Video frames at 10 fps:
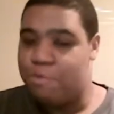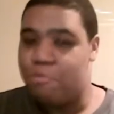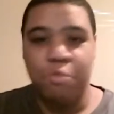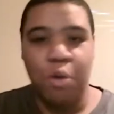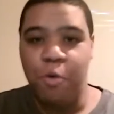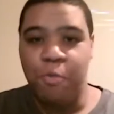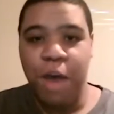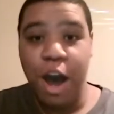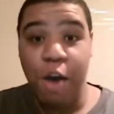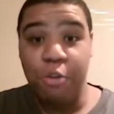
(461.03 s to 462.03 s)

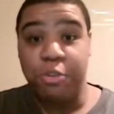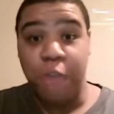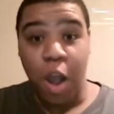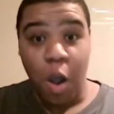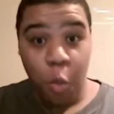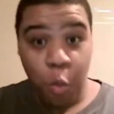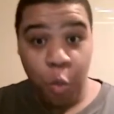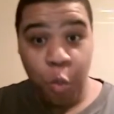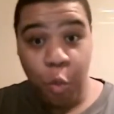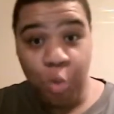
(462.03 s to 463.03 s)
Nope. I was just like,
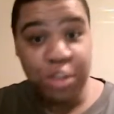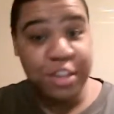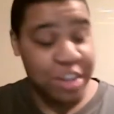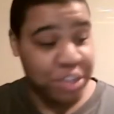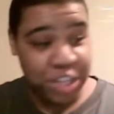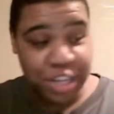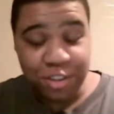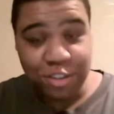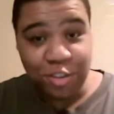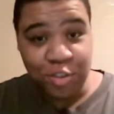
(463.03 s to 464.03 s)
did she
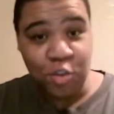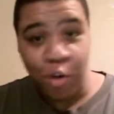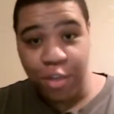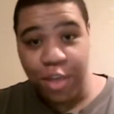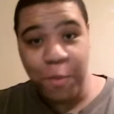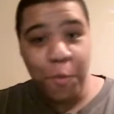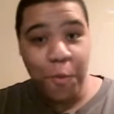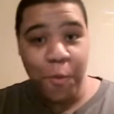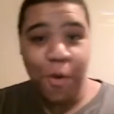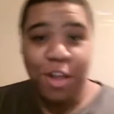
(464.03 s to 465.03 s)
just destroy that?
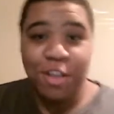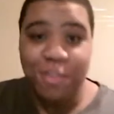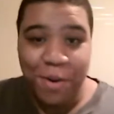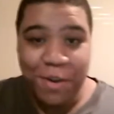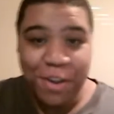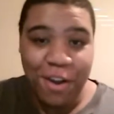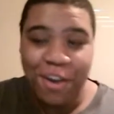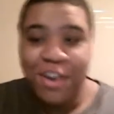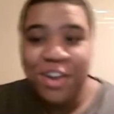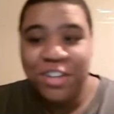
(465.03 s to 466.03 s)
What is going on?
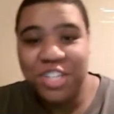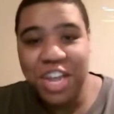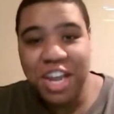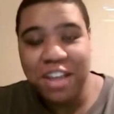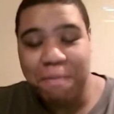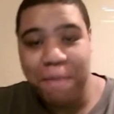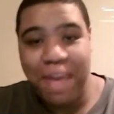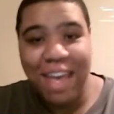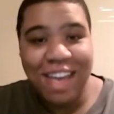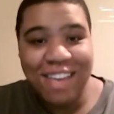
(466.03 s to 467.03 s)
She is
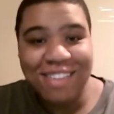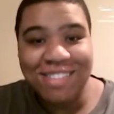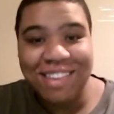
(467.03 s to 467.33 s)
pissed.